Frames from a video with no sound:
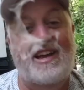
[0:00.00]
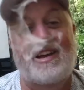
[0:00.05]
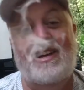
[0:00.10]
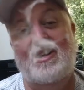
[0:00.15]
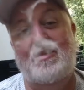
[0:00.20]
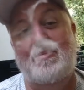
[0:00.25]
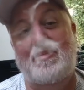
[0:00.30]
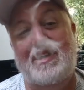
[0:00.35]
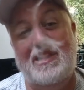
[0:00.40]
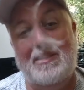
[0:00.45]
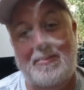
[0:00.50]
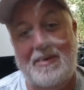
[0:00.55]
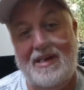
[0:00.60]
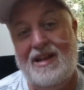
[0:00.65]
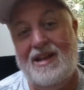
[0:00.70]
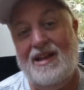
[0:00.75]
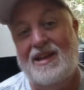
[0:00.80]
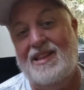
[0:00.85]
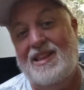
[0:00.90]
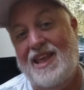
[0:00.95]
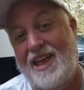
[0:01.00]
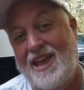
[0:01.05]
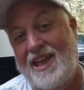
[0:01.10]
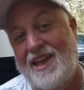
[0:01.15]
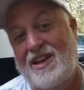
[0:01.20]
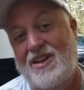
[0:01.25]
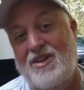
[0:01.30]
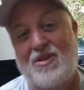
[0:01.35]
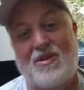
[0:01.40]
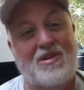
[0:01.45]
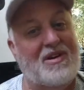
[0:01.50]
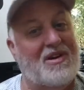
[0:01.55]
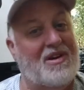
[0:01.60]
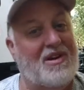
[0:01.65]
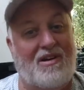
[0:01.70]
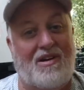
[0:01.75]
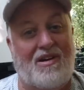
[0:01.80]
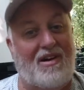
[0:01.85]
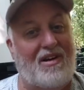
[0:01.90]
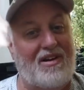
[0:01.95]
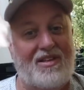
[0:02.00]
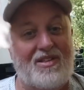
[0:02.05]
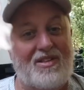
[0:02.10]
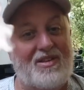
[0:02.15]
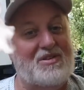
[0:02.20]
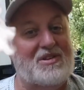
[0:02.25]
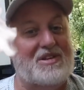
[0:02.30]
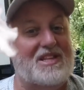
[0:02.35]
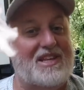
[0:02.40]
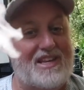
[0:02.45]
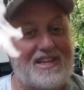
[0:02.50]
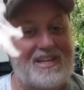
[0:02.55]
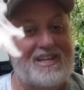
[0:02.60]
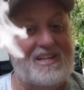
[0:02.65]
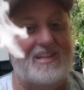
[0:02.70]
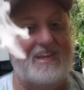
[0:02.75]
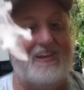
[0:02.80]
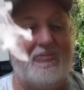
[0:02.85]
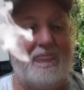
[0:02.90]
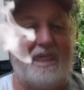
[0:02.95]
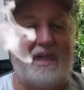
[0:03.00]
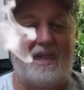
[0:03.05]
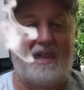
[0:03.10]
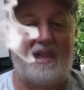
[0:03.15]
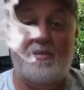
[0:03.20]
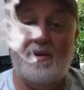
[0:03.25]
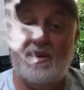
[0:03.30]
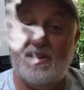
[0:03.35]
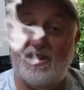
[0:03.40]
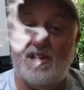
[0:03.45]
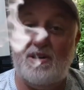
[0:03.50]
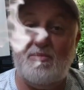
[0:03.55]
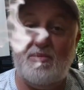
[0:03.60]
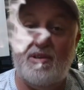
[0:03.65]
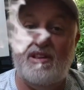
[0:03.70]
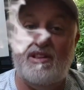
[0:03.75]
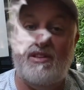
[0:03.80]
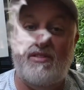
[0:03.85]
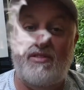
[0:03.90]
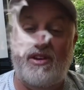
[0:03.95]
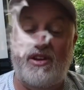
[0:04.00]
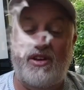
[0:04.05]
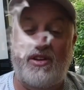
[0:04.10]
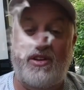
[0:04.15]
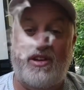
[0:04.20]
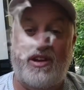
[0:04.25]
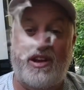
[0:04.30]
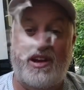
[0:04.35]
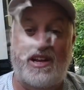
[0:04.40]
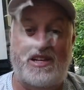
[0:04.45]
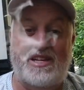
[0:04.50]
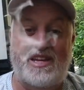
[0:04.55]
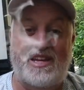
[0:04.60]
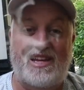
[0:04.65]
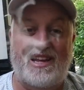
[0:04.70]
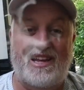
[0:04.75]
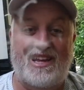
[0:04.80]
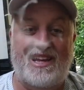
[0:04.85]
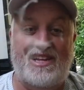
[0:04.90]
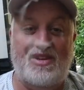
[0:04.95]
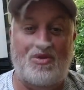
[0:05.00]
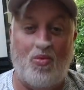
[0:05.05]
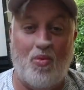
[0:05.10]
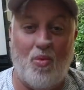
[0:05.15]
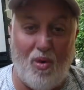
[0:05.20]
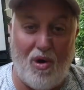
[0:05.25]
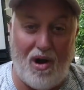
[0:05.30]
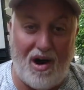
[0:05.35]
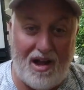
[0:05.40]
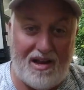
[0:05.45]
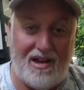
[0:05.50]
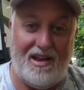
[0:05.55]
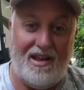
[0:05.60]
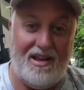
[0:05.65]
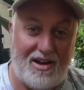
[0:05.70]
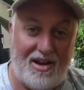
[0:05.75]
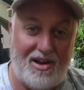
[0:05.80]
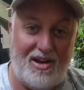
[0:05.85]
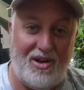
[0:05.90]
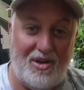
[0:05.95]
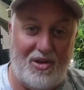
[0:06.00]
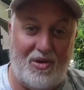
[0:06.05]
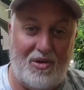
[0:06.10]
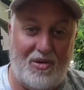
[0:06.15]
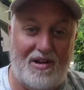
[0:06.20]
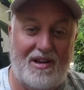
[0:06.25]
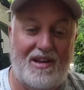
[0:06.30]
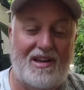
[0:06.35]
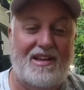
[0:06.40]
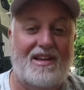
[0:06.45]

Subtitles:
could be in the middle, the end, or all of those things in there. But somewhere in the video you're going to see at least one clue.